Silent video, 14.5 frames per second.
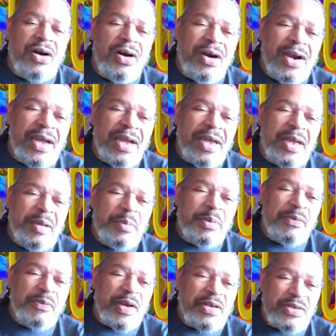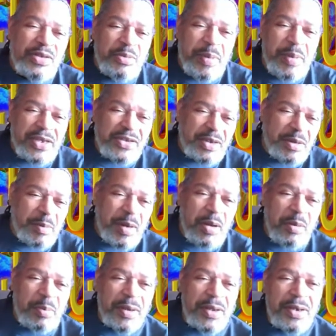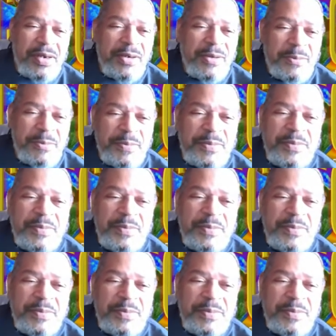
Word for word: are a professional basketball player.